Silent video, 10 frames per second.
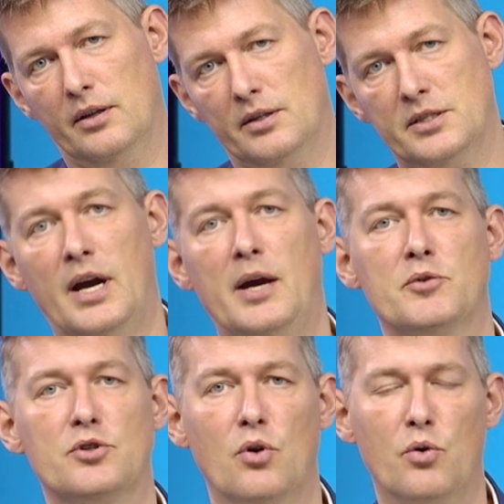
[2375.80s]
time
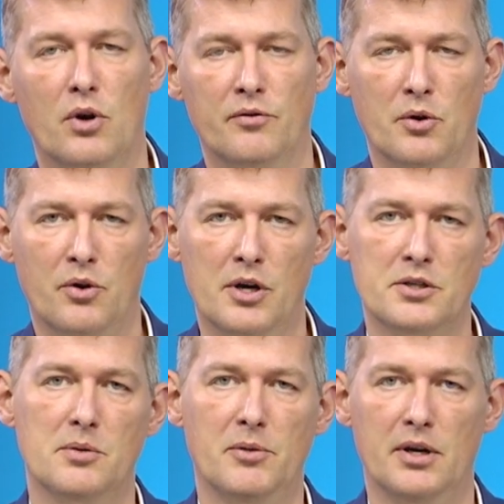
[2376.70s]
zone of your
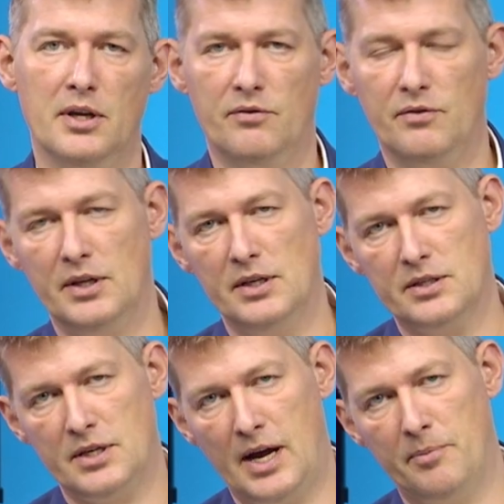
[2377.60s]
customer if these
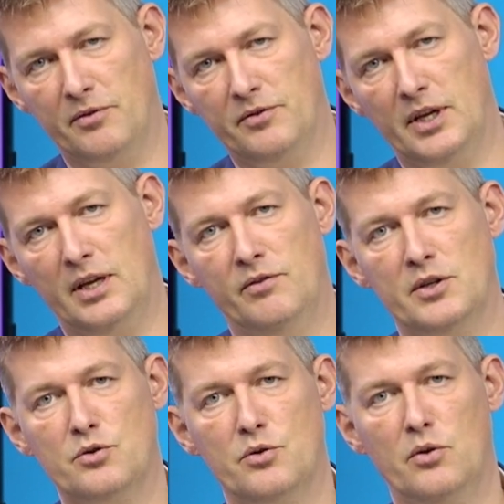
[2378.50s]
time of day
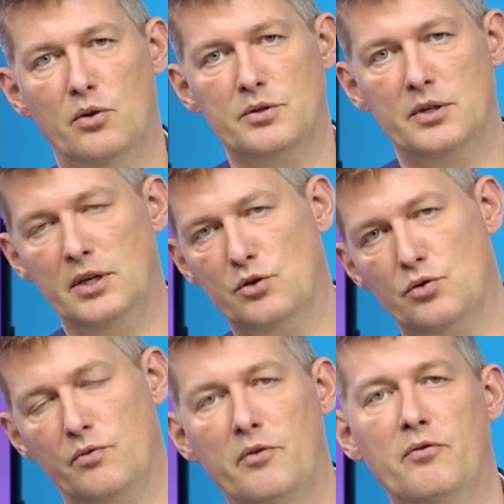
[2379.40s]
visuals need
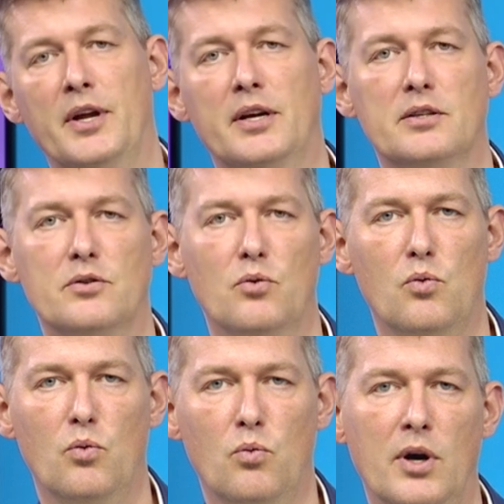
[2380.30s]
to reflect
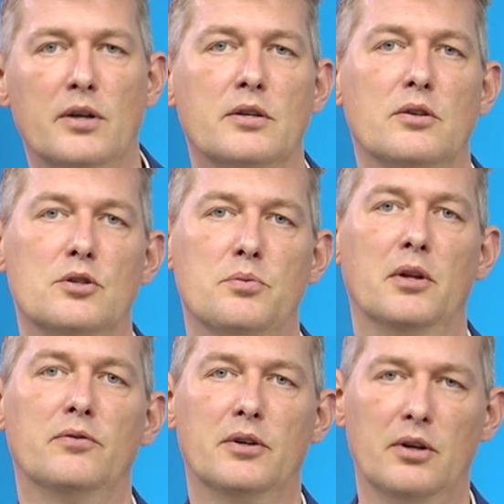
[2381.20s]
what
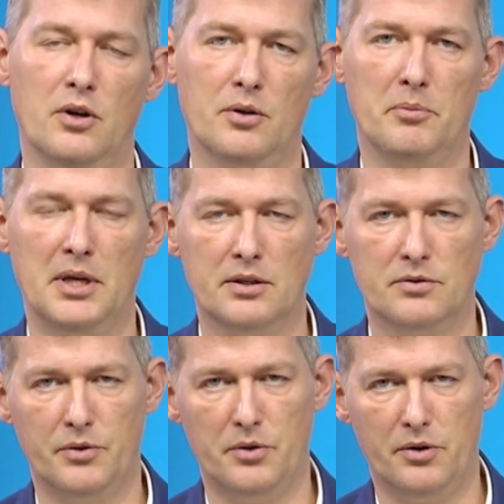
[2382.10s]
12 o'clock means
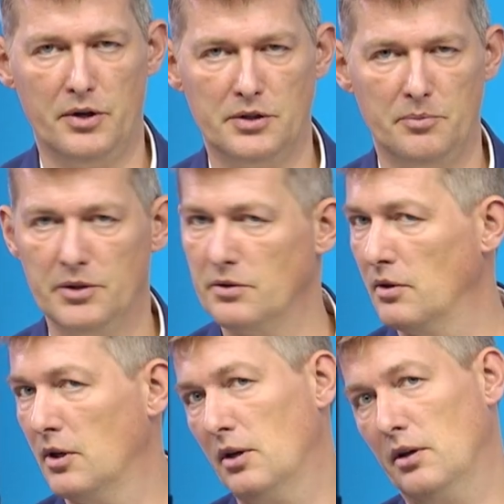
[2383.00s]
for your customers.
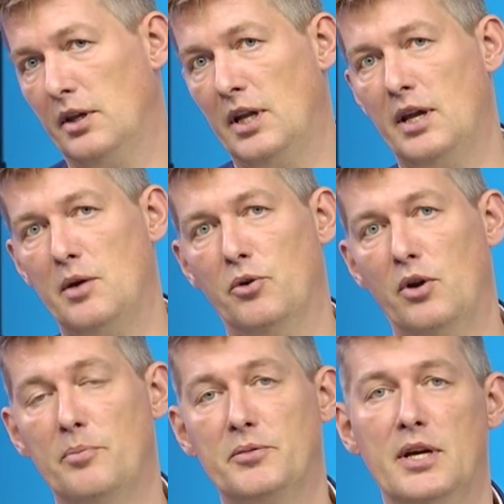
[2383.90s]
Then they will
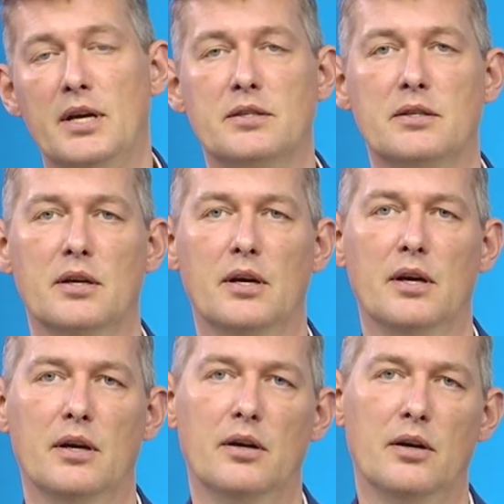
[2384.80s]
update
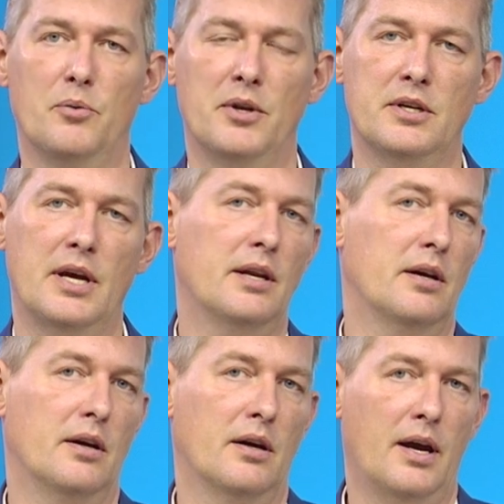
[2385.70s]
with
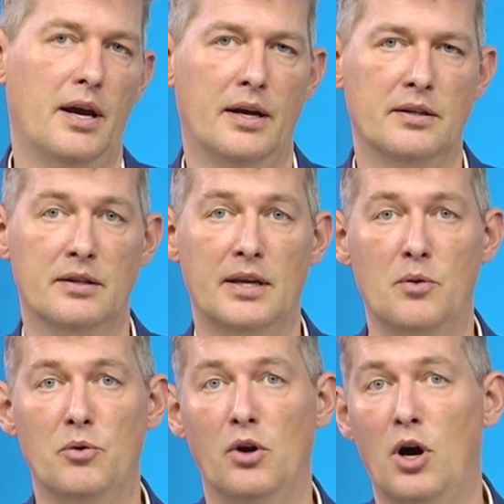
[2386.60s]
data, and they
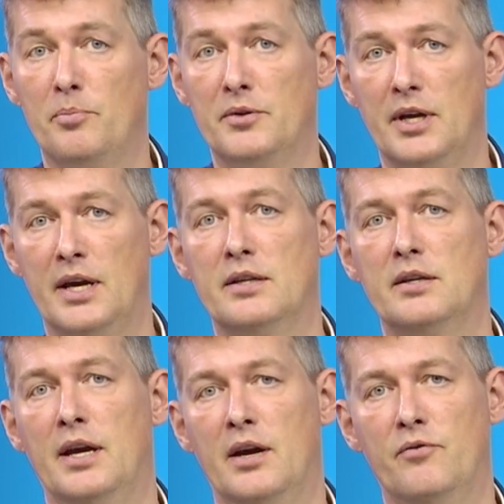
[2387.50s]
will
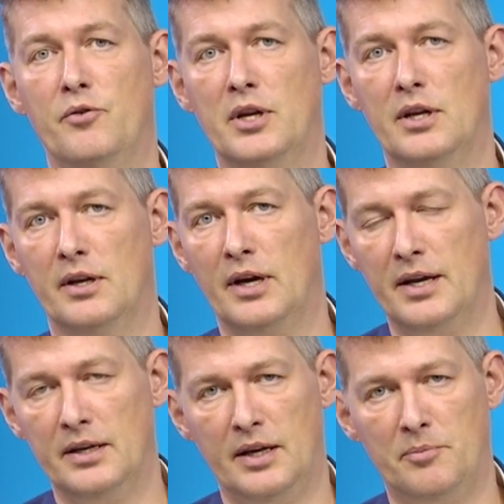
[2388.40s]
update every
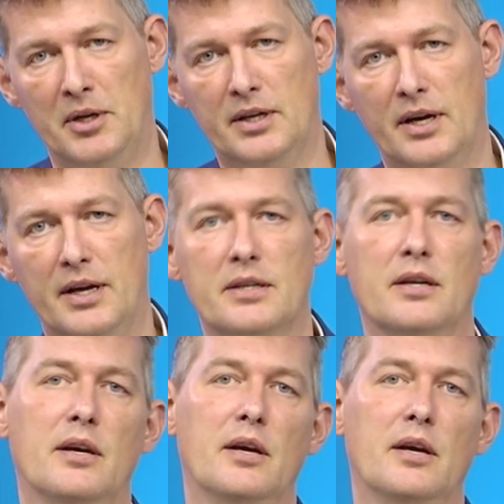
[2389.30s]
night at midnight